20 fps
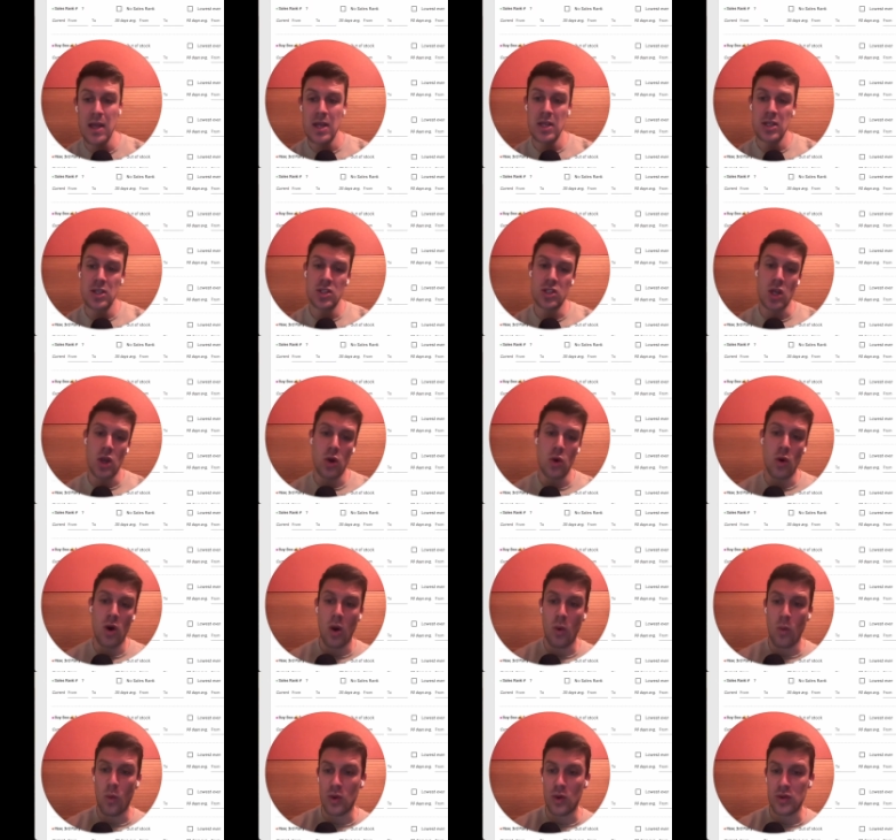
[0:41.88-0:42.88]
So I
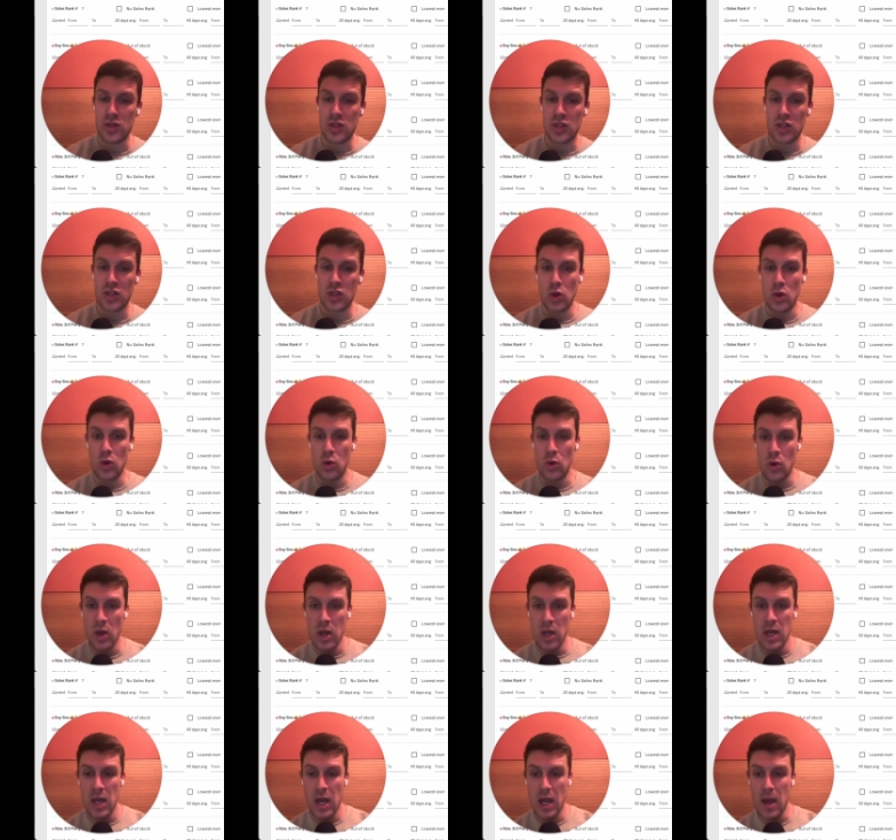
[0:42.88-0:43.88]
want to
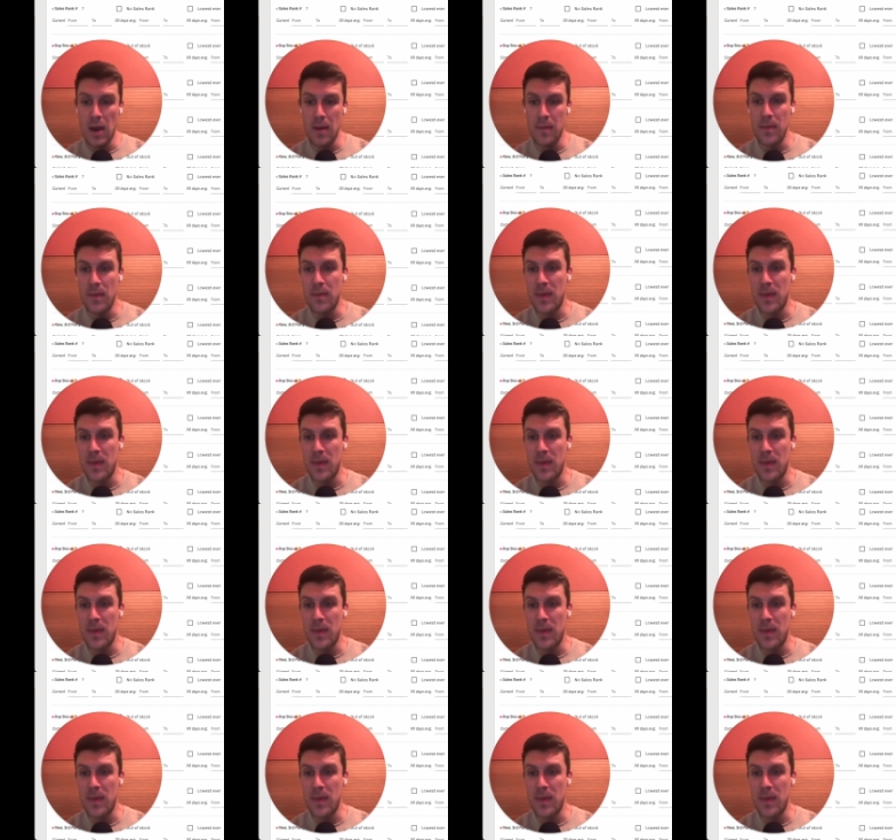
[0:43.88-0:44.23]
um,